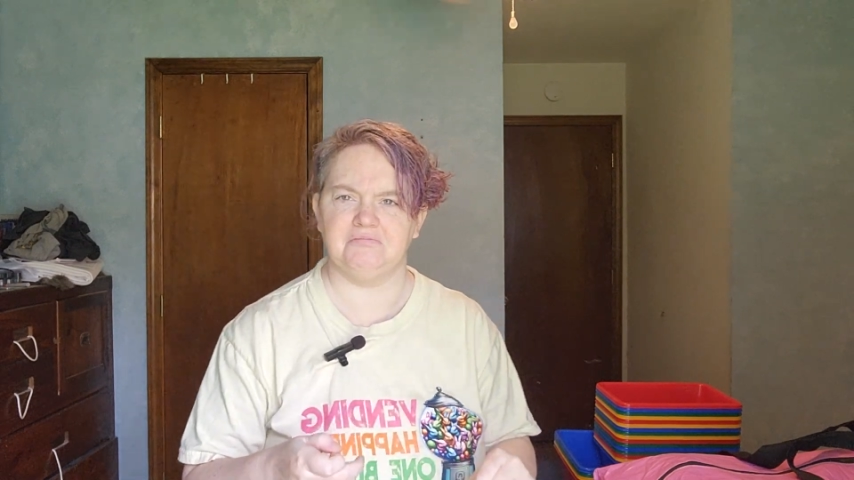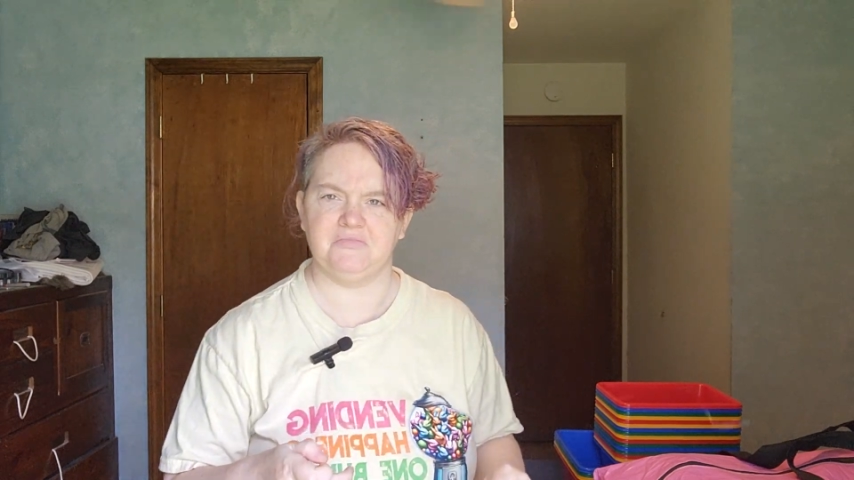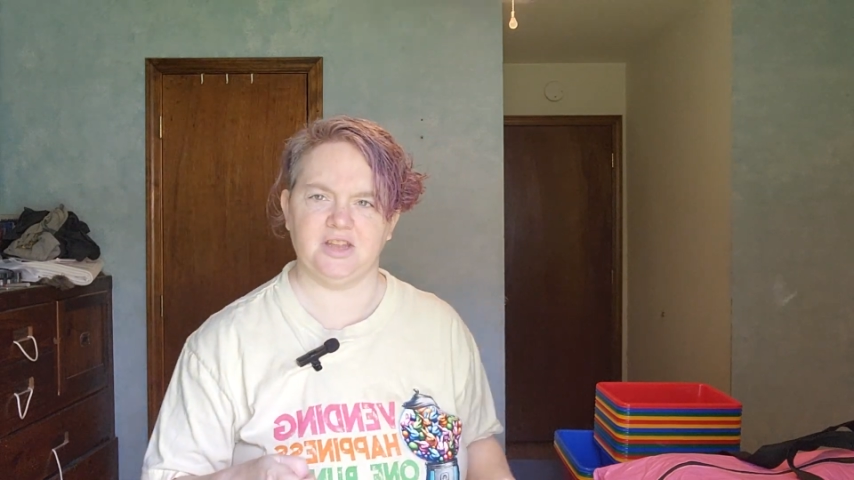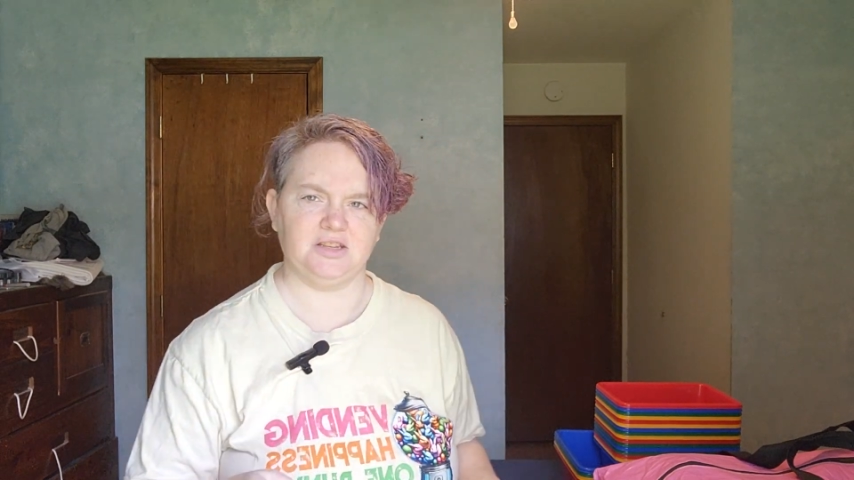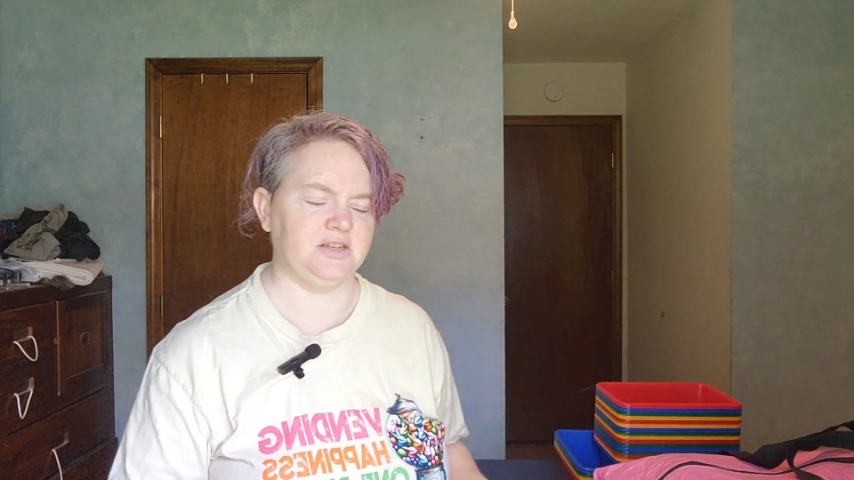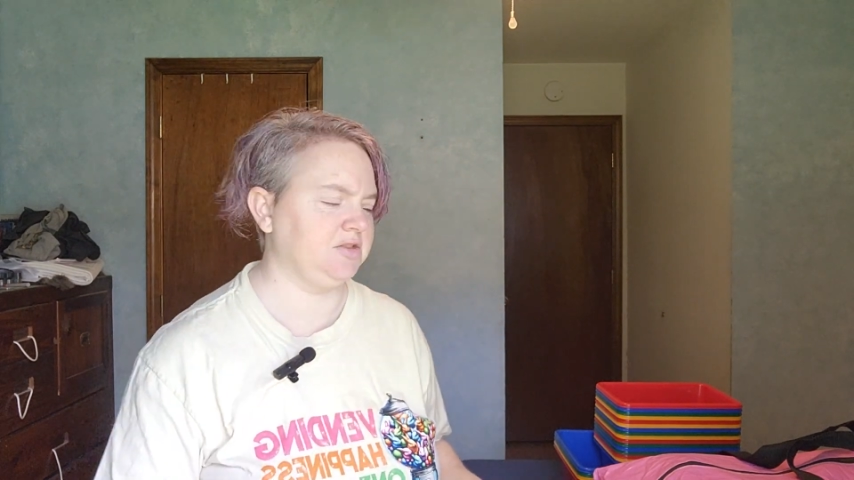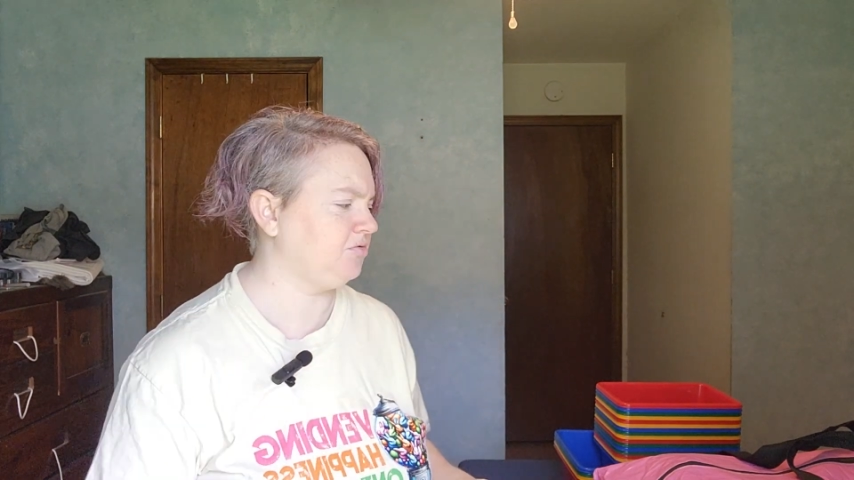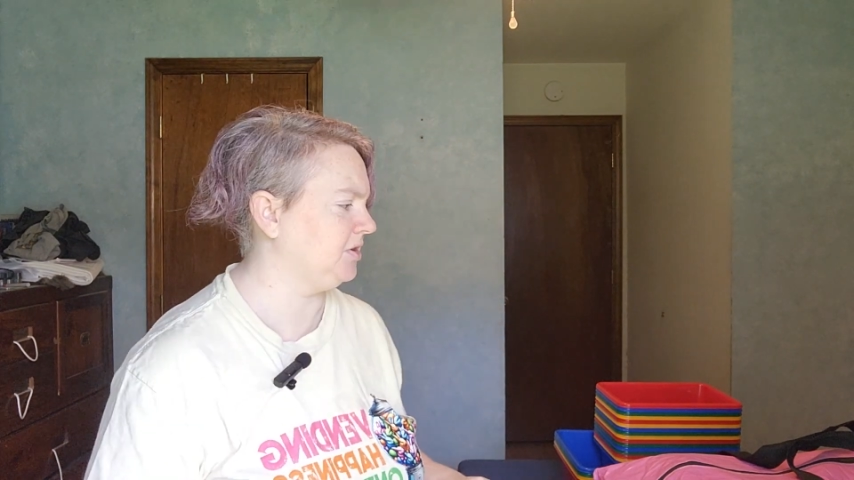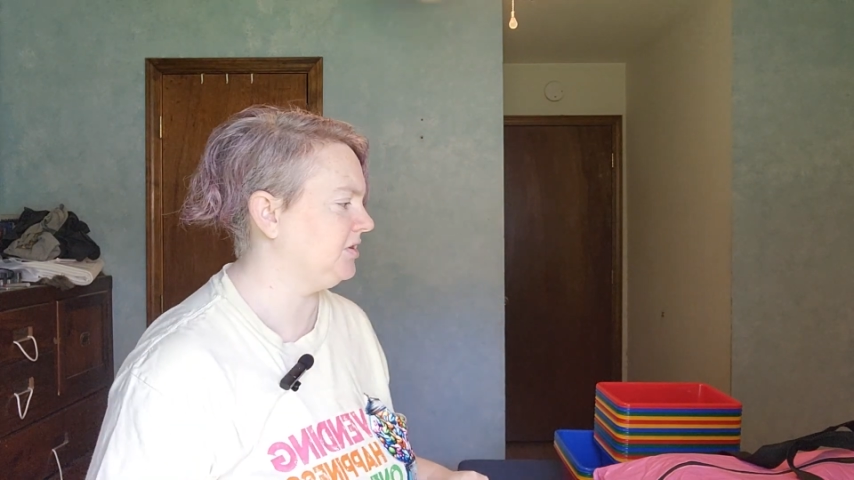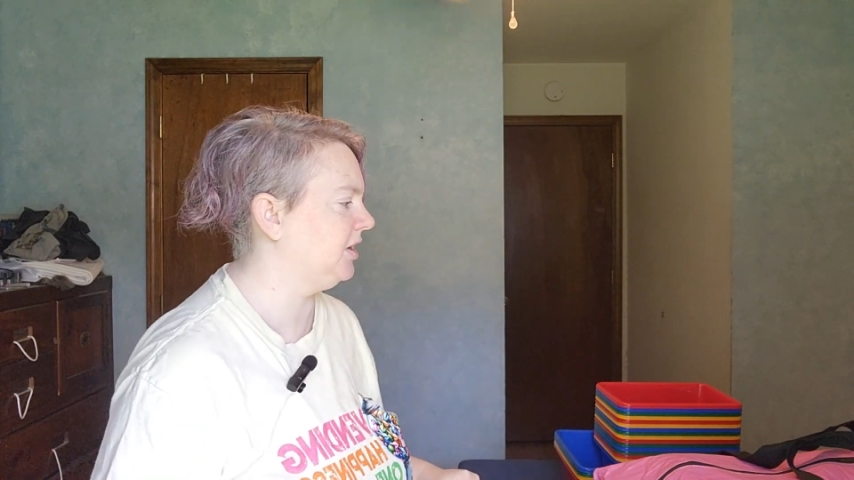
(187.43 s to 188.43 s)
That's
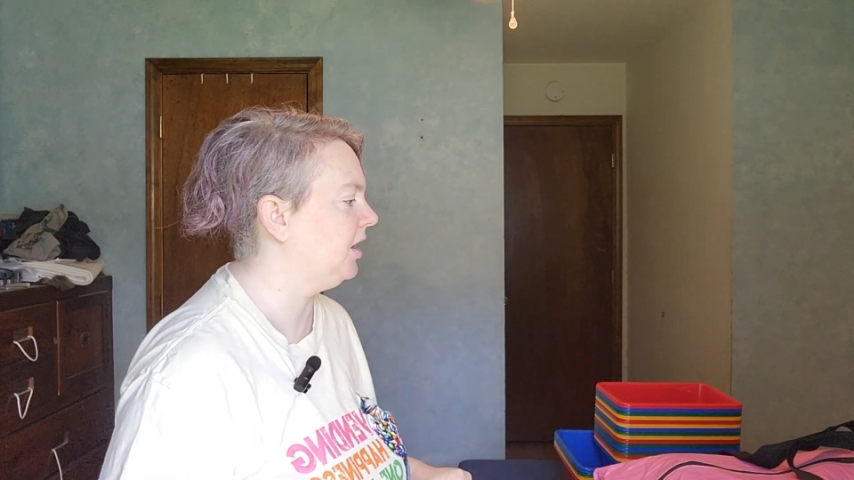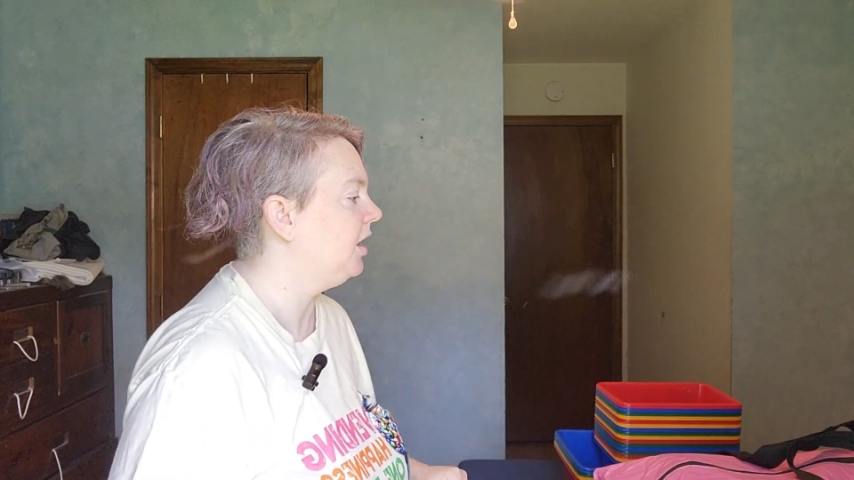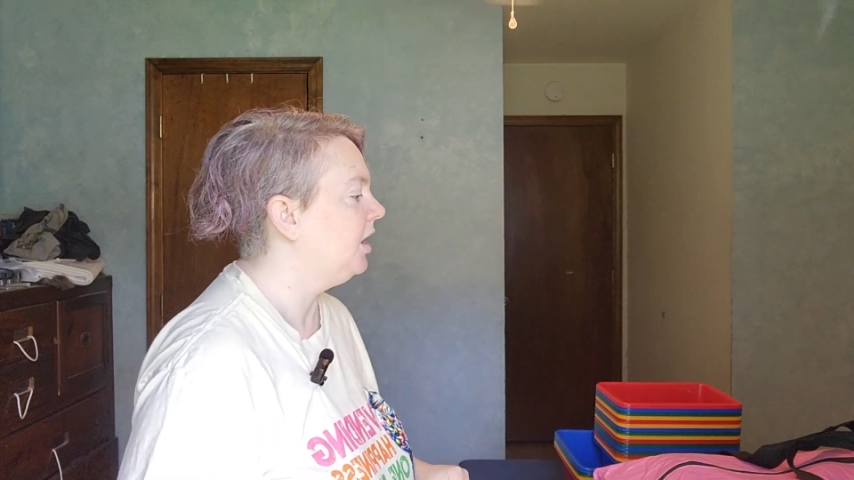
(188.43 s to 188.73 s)
distressing.